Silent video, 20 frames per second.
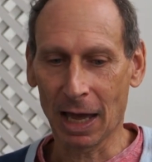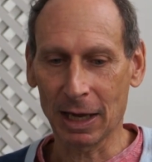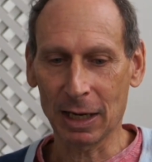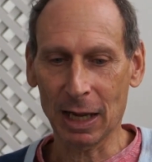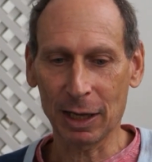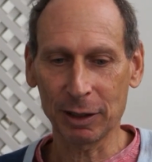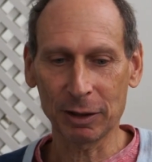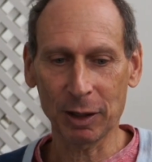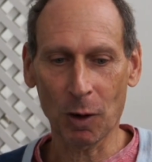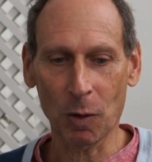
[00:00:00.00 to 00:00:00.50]

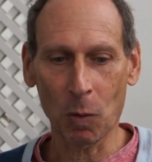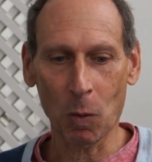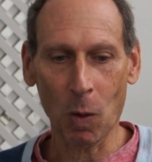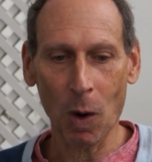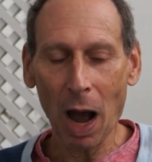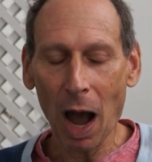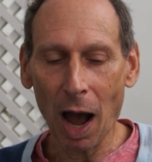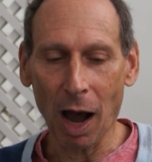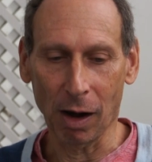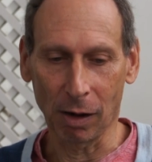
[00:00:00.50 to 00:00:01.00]
And I thought,
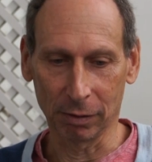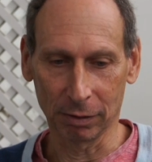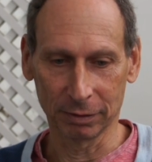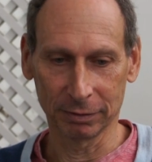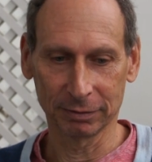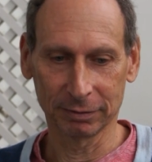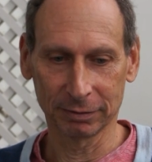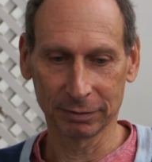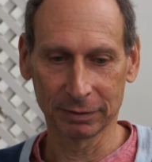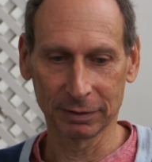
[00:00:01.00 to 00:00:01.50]

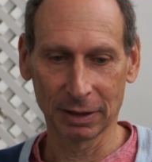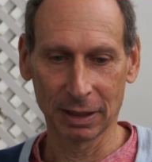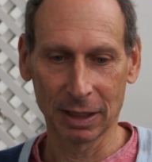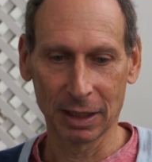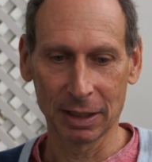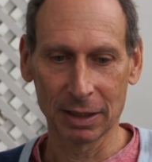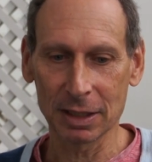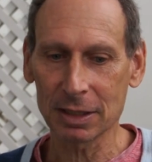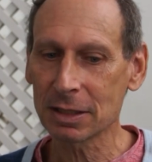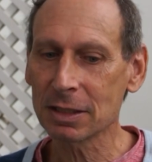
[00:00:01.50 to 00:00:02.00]
wow,
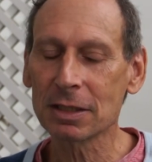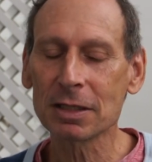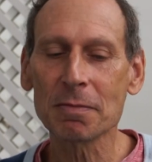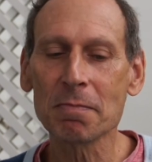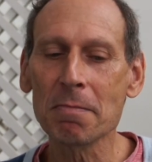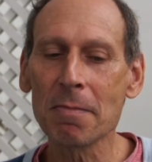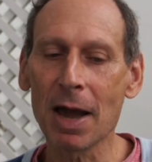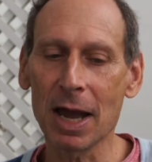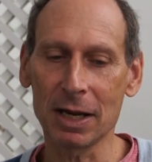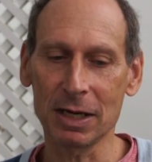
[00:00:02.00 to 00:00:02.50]
this is
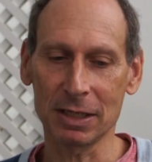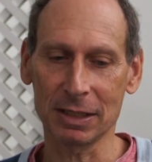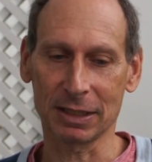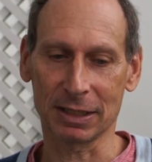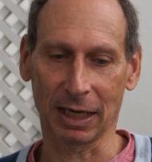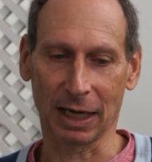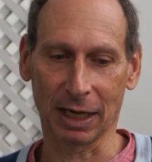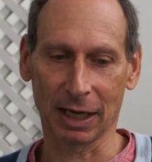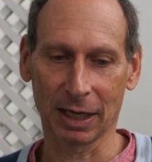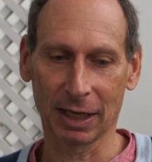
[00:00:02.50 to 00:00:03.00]

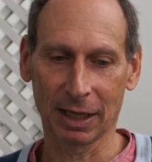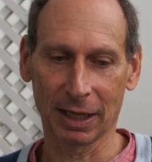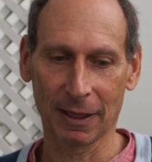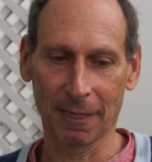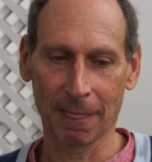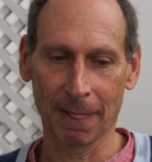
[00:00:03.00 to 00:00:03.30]
amazing.